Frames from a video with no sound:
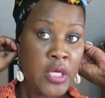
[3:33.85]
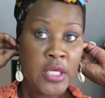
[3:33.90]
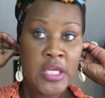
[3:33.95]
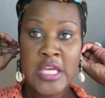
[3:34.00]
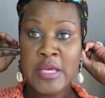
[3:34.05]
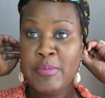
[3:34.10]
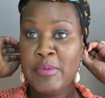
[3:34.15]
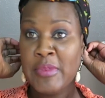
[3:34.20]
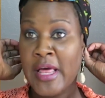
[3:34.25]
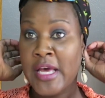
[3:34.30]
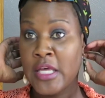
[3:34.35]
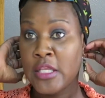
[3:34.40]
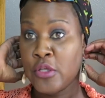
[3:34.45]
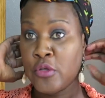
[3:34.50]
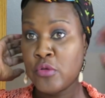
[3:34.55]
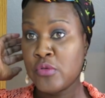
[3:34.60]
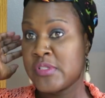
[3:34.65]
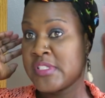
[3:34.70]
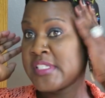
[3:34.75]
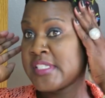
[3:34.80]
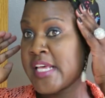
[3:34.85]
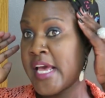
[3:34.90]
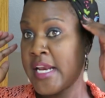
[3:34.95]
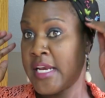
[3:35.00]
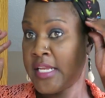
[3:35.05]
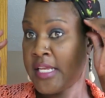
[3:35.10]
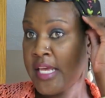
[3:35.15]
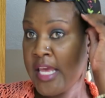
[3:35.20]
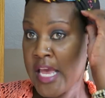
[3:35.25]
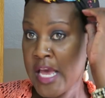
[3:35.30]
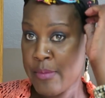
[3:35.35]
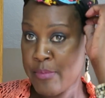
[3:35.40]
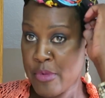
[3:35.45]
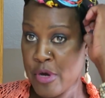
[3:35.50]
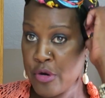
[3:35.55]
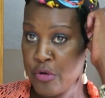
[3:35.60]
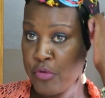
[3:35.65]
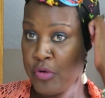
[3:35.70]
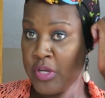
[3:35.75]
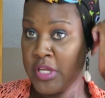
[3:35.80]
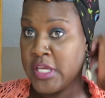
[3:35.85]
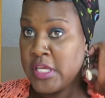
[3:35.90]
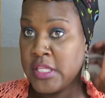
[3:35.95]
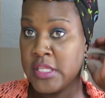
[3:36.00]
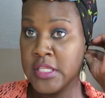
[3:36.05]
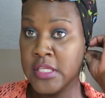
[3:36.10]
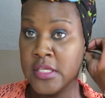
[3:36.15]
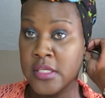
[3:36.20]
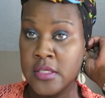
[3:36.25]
keep like a little satin cap underneath.